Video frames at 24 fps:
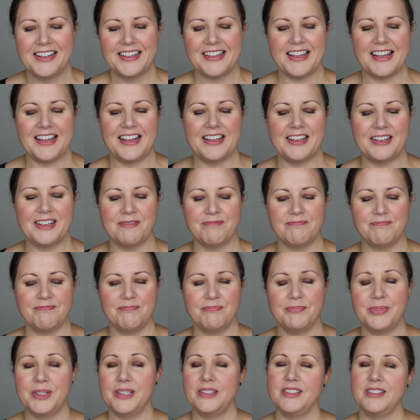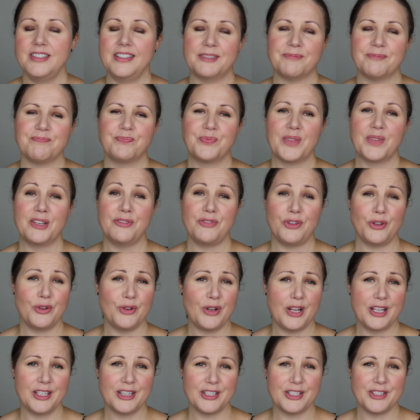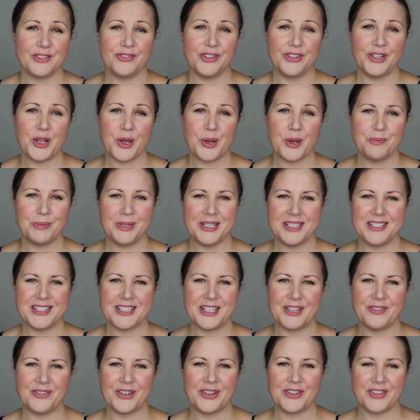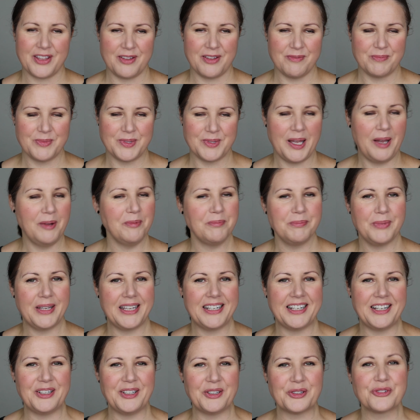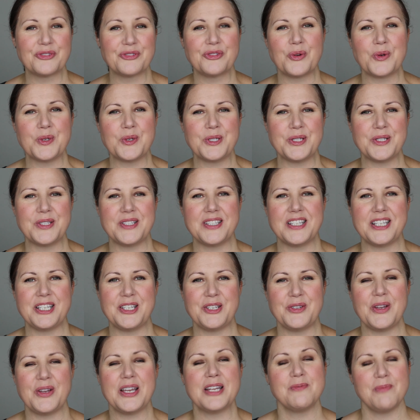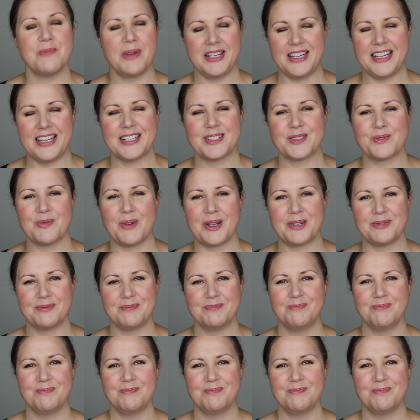But yeah, if you like this video, please give it a thumbs up, and I look forward to seeing you in my next one.